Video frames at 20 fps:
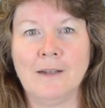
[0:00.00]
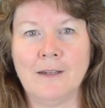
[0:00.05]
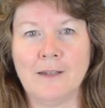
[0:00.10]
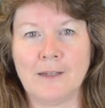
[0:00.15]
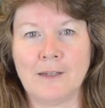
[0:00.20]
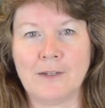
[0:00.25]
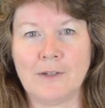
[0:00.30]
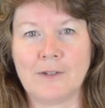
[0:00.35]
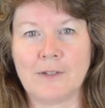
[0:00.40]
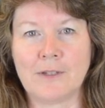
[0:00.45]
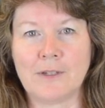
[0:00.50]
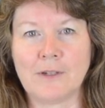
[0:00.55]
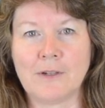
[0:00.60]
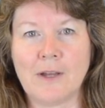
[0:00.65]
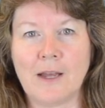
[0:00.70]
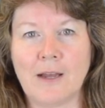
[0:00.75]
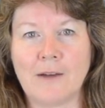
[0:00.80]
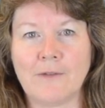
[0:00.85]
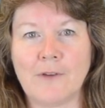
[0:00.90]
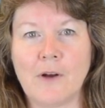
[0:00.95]
You still
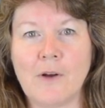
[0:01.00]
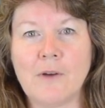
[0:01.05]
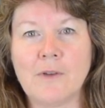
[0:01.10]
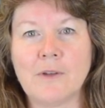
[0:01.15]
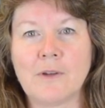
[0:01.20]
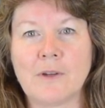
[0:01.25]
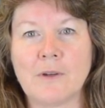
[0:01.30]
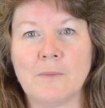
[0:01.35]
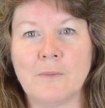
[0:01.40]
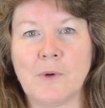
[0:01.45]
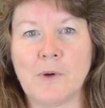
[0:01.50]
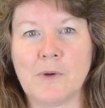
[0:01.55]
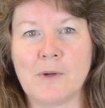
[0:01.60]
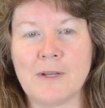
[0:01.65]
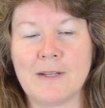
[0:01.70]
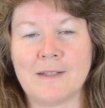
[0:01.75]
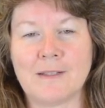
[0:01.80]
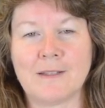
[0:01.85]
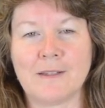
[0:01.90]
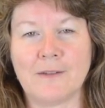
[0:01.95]
have all the
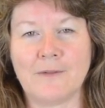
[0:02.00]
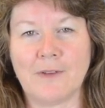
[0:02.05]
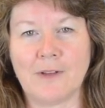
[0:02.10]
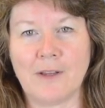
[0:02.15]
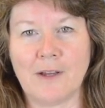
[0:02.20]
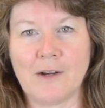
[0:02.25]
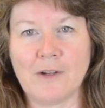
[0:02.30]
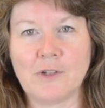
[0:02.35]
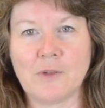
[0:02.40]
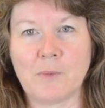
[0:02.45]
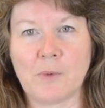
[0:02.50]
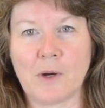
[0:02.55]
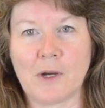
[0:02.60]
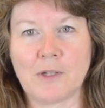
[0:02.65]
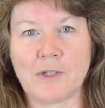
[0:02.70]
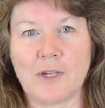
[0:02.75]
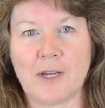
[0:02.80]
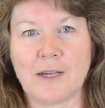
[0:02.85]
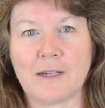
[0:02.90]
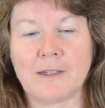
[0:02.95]
components of a large
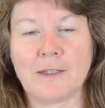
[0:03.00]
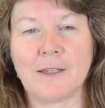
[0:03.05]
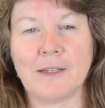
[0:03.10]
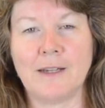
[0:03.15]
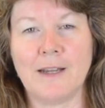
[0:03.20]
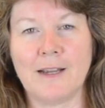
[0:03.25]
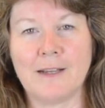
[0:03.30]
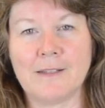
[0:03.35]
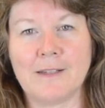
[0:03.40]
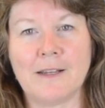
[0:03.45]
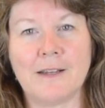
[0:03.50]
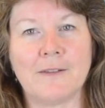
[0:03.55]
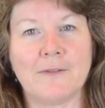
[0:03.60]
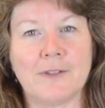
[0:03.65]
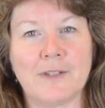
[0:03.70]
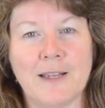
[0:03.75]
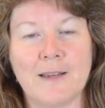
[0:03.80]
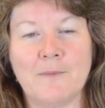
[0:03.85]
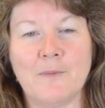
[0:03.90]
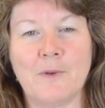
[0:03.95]
project, and as I have
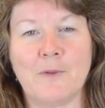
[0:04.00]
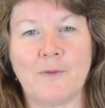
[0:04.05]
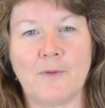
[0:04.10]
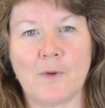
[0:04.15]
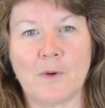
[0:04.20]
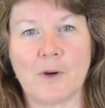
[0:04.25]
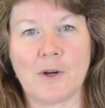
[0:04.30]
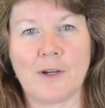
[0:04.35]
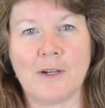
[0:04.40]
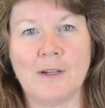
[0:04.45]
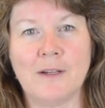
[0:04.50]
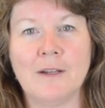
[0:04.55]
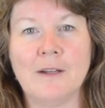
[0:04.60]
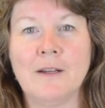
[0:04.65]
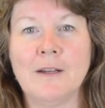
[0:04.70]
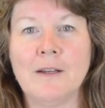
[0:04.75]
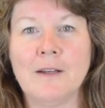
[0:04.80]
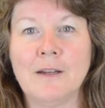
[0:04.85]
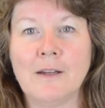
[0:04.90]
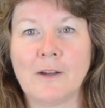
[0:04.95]
said before,
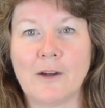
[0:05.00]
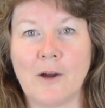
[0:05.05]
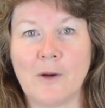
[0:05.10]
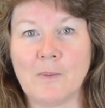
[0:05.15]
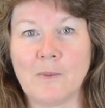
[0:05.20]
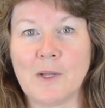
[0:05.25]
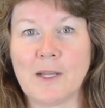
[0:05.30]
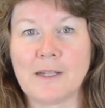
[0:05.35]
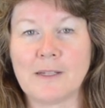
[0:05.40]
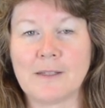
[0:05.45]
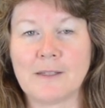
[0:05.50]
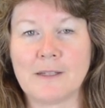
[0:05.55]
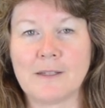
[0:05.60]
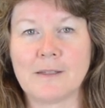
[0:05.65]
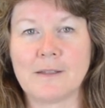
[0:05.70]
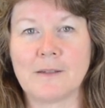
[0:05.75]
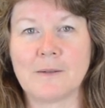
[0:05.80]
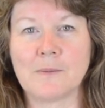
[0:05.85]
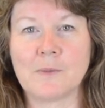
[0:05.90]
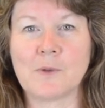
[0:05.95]
complex
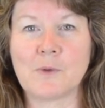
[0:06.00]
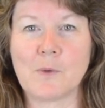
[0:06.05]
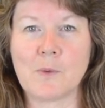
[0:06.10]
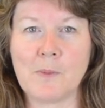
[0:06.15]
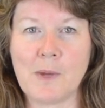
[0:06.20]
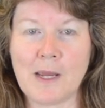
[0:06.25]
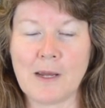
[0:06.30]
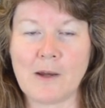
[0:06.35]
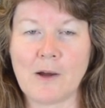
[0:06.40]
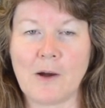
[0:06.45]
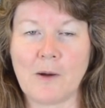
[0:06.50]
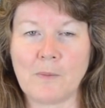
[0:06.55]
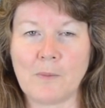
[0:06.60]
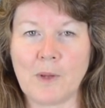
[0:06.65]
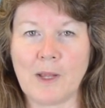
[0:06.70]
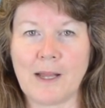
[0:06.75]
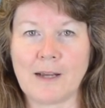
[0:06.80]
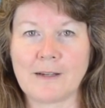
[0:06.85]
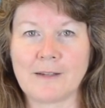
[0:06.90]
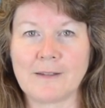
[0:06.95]
systems remain
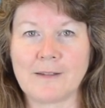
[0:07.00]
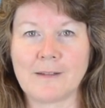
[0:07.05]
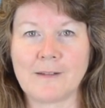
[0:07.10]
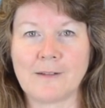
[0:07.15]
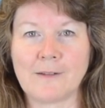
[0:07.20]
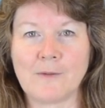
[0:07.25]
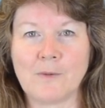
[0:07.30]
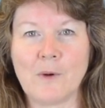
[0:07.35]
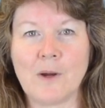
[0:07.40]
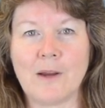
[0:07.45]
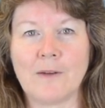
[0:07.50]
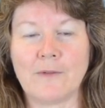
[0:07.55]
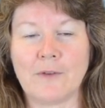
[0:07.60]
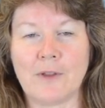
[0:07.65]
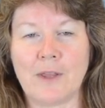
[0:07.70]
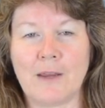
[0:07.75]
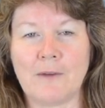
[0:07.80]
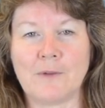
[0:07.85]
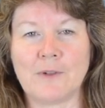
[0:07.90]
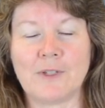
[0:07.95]
complex, wherever
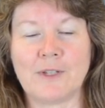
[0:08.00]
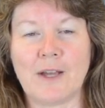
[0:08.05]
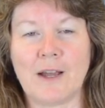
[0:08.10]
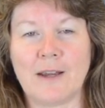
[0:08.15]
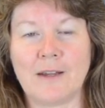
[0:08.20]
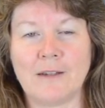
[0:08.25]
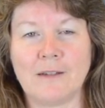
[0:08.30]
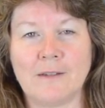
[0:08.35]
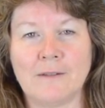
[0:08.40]
they reside.